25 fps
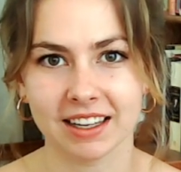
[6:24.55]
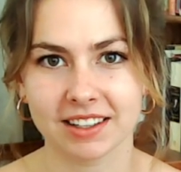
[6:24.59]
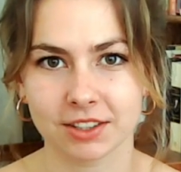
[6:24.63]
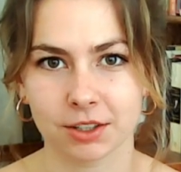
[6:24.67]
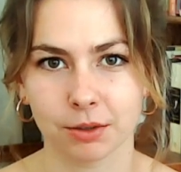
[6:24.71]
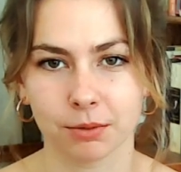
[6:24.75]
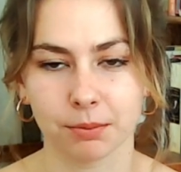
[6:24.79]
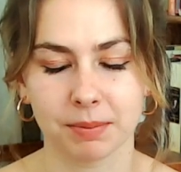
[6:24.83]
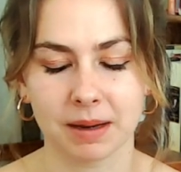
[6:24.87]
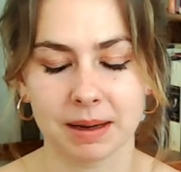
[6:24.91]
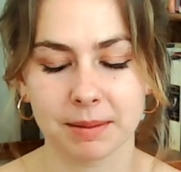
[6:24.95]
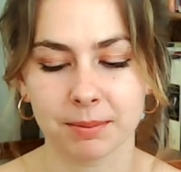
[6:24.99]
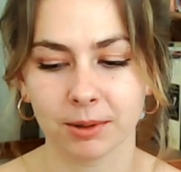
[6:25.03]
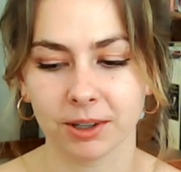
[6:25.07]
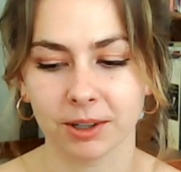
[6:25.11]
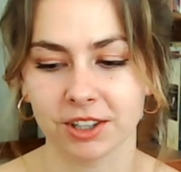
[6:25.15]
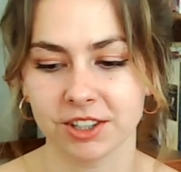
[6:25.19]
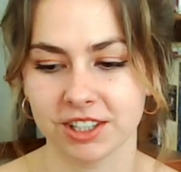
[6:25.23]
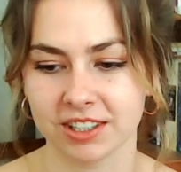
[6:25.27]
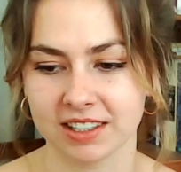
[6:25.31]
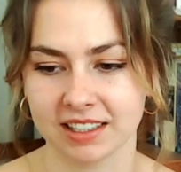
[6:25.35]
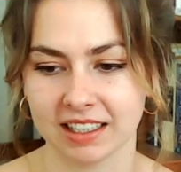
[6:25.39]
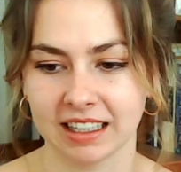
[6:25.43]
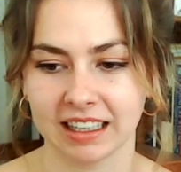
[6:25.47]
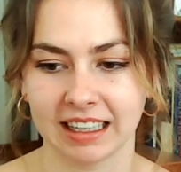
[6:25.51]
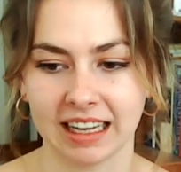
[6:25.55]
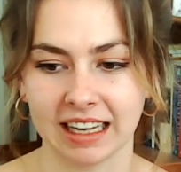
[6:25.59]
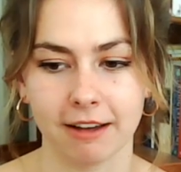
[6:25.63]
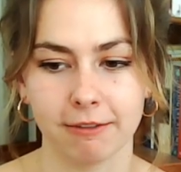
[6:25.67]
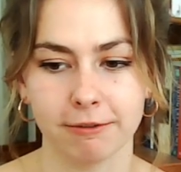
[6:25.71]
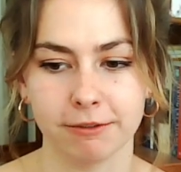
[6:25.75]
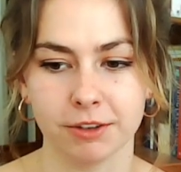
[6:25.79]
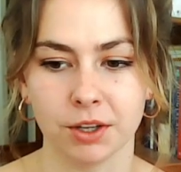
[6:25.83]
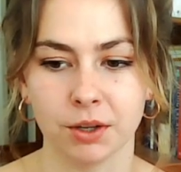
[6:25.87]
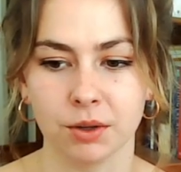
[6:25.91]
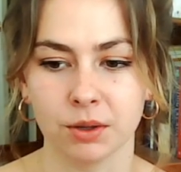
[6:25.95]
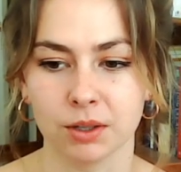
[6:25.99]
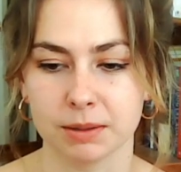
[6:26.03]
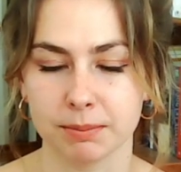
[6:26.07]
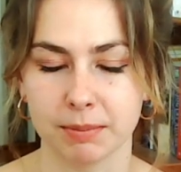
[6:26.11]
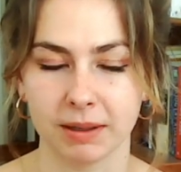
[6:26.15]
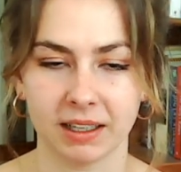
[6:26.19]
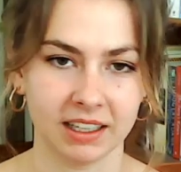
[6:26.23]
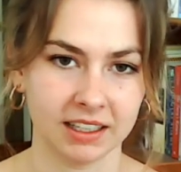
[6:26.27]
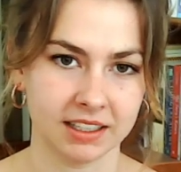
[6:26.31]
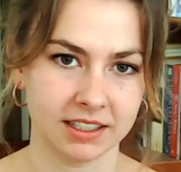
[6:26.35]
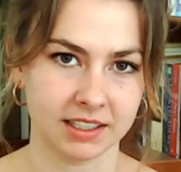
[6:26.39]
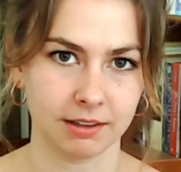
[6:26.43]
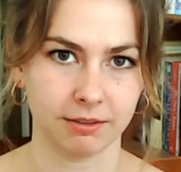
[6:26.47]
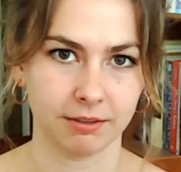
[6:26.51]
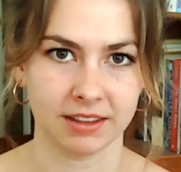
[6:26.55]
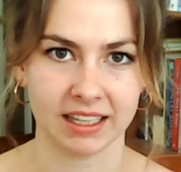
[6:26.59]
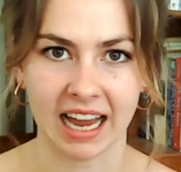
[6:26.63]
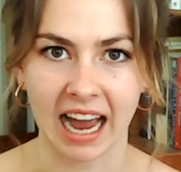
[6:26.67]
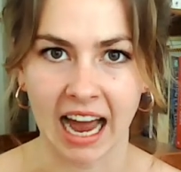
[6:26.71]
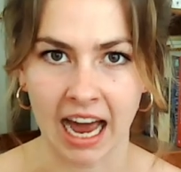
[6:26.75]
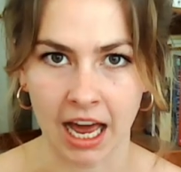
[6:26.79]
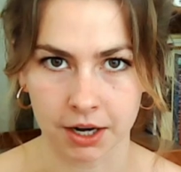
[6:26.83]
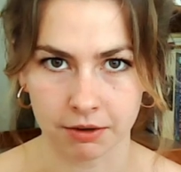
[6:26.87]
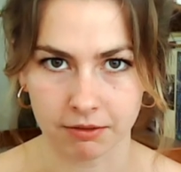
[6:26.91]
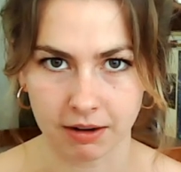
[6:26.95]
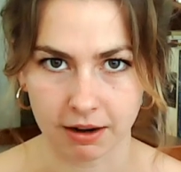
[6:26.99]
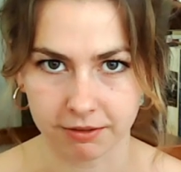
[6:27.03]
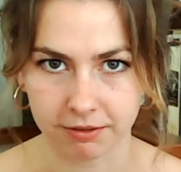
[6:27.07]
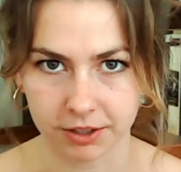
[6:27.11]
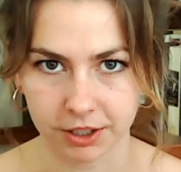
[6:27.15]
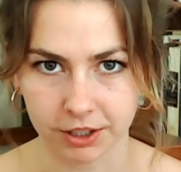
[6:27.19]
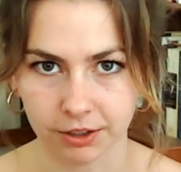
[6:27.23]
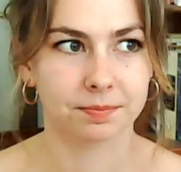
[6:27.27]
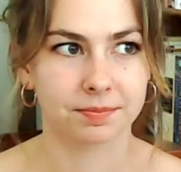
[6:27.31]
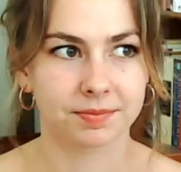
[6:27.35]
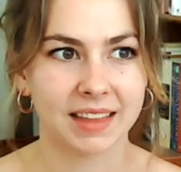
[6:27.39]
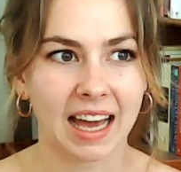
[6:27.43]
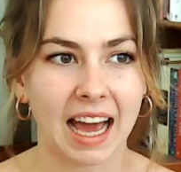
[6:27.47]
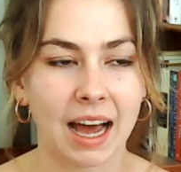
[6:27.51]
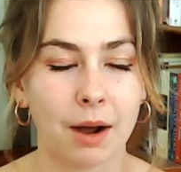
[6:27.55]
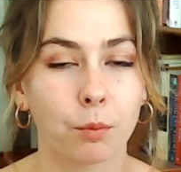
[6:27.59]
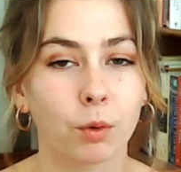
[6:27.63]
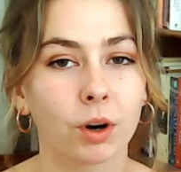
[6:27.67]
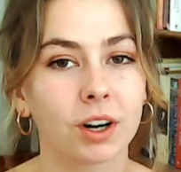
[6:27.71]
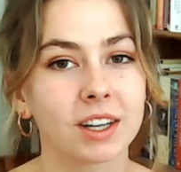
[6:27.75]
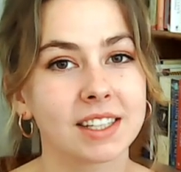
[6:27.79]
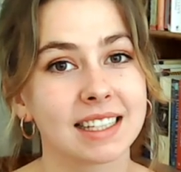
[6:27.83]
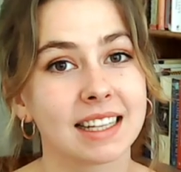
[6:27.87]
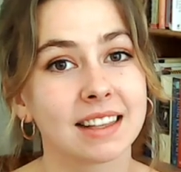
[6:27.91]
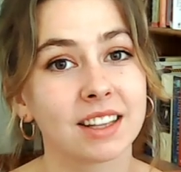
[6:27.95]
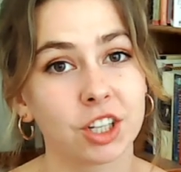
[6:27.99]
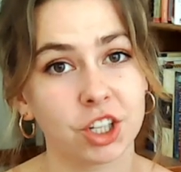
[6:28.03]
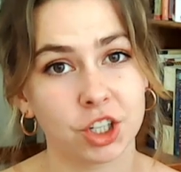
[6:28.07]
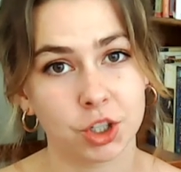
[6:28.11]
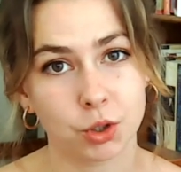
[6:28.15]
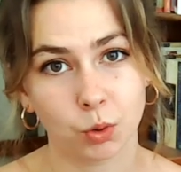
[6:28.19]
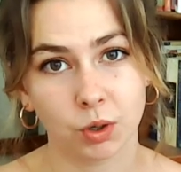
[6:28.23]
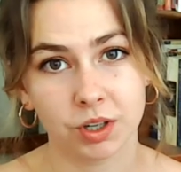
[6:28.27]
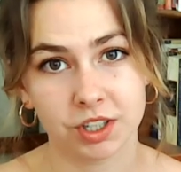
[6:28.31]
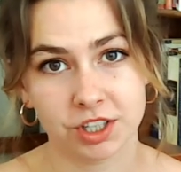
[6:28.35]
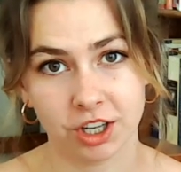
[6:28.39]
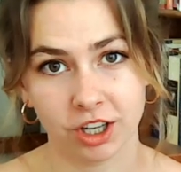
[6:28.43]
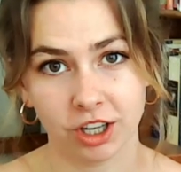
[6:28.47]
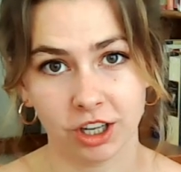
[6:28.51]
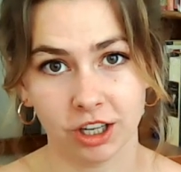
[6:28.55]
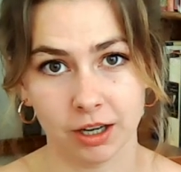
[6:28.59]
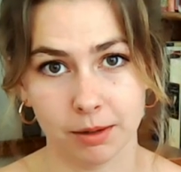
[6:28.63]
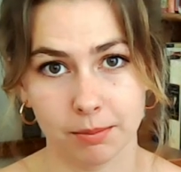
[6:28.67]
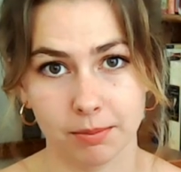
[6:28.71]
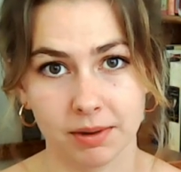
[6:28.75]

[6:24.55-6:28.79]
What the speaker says: So people are just gonna get views because of the ad revenue. That works in the short term.